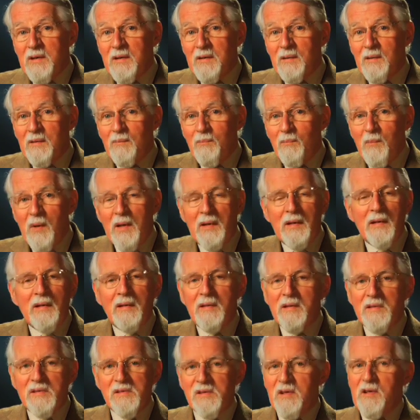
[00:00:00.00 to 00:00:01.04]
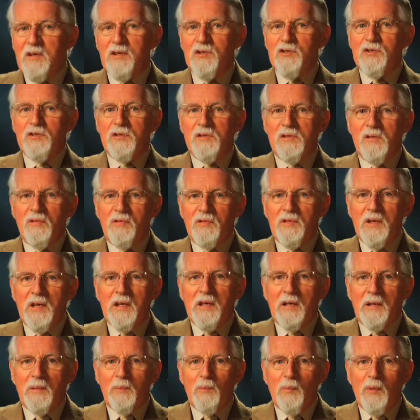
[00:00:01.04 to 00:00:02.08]
and many discussions have
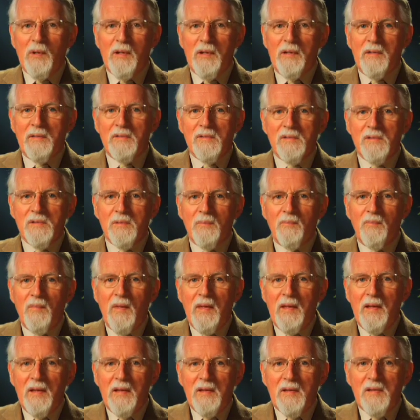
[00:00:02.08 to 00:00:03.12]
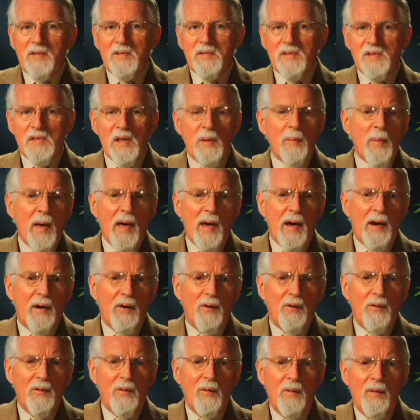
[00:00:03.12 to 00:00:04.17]
taken place.
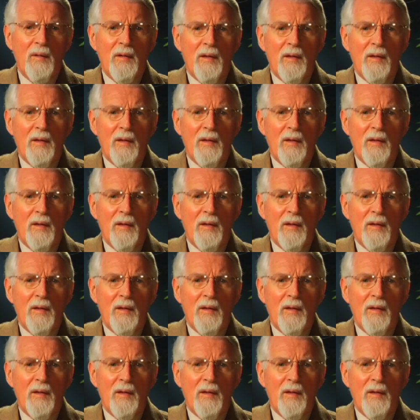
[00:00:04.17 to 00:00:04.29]
Somehow,